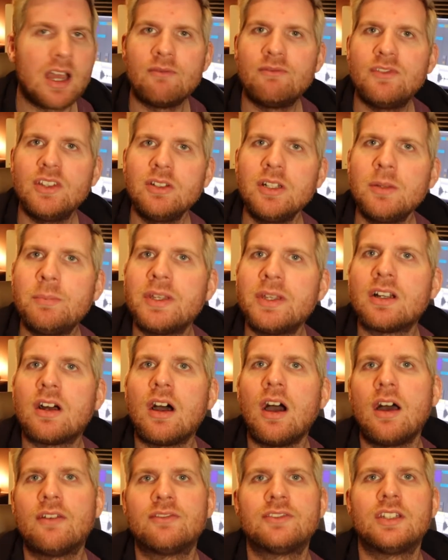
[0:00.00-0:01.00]
I'm feeling a bit
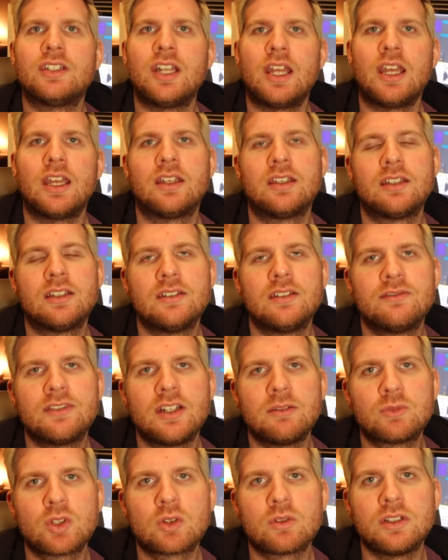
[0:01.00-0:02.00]
off today, if
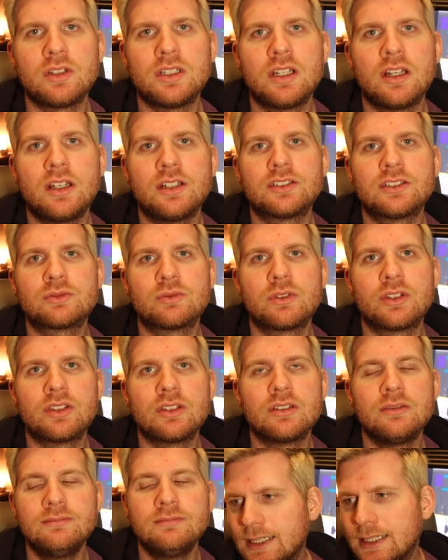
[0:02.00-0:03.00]
I'm totally honest with
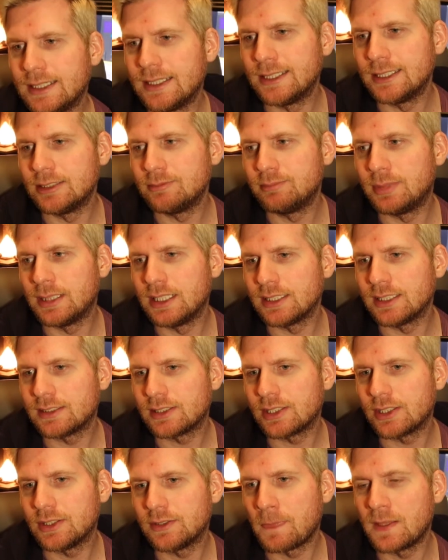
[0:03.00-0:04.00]
you. Um,
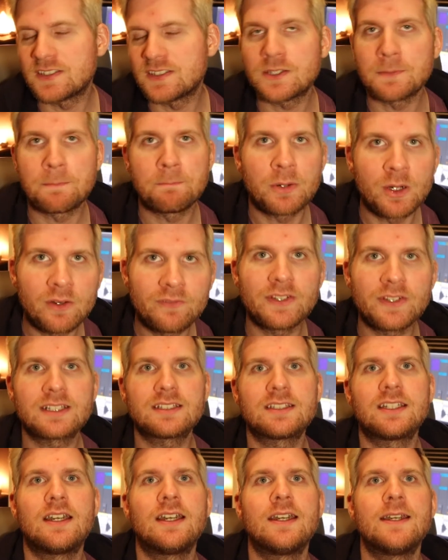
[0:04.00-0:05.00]
but it's the
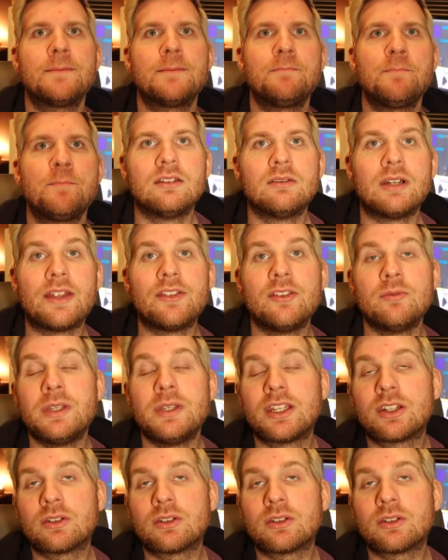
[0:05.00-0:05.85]
perfect time, rather than be